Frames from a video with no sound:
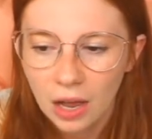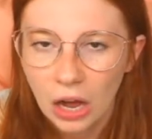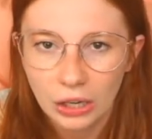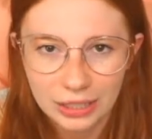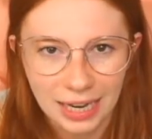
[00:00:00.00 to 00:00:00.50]

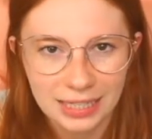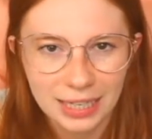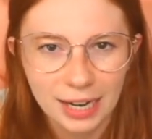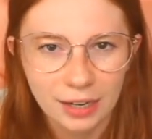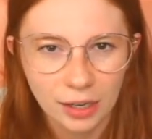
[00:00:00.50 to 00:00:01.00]

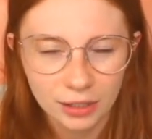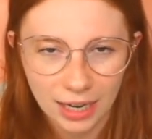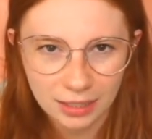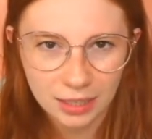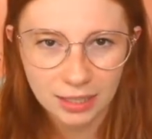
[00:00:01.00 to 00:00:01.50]
Audacity, and
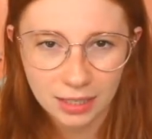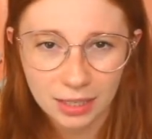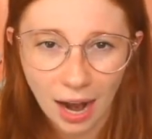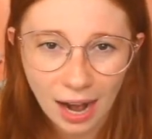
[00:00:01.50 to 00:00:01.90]
Audacity does not